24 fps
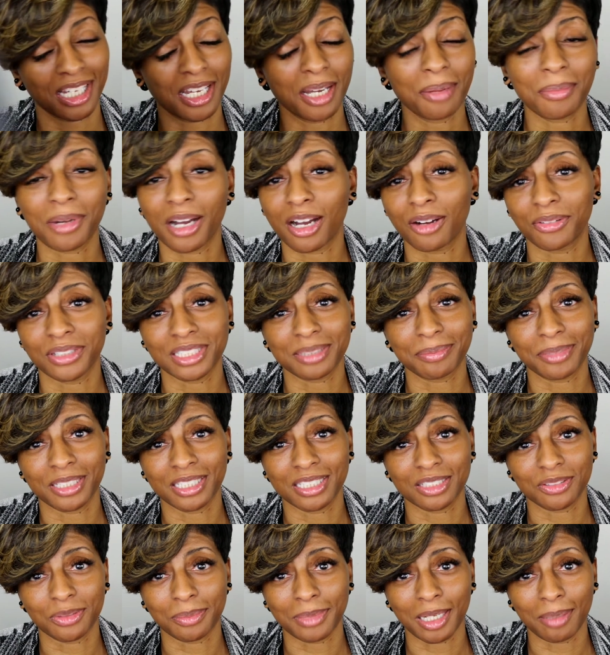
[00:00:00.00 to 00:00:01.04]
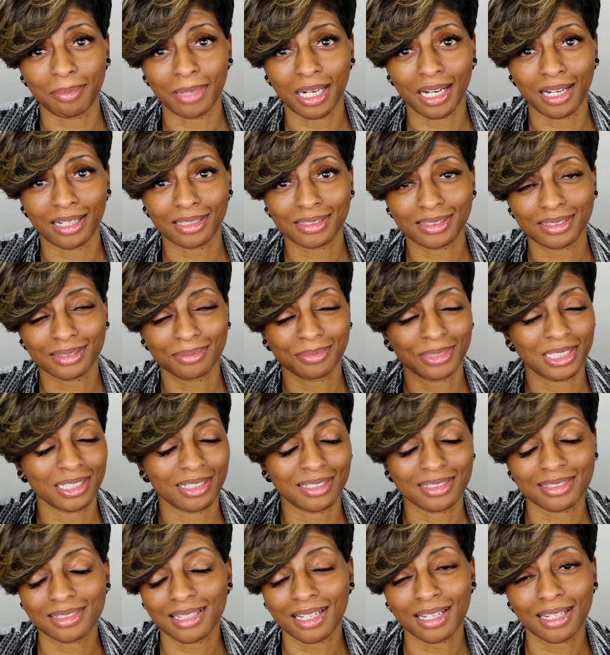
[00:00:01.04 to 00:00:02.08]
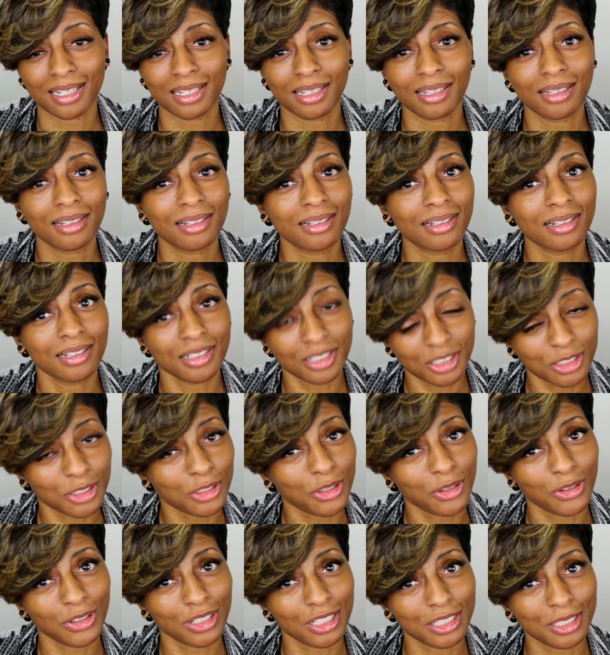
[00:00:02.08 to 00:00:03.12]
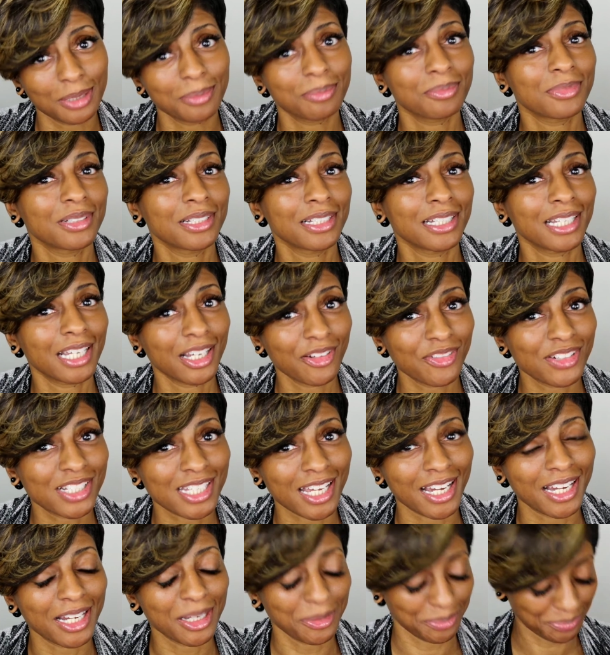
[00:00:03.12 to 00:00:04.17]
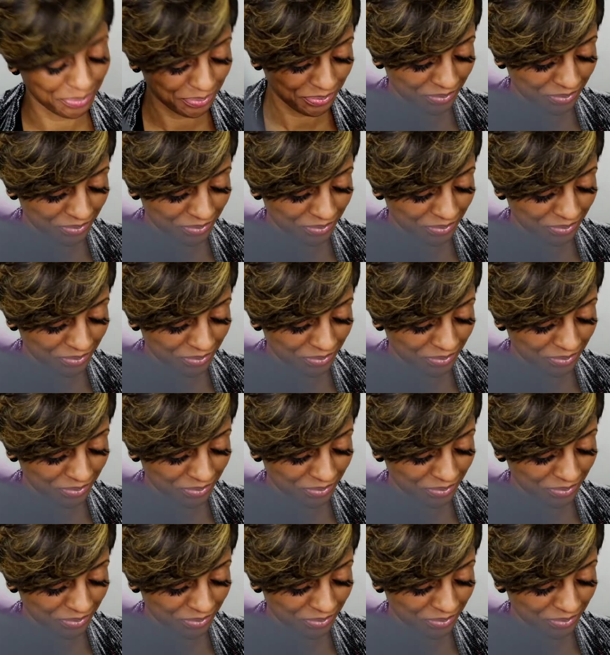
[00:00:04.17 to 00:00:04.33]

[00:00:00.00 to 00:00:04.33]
I'm always pleased with my box because they hook you girl up every time.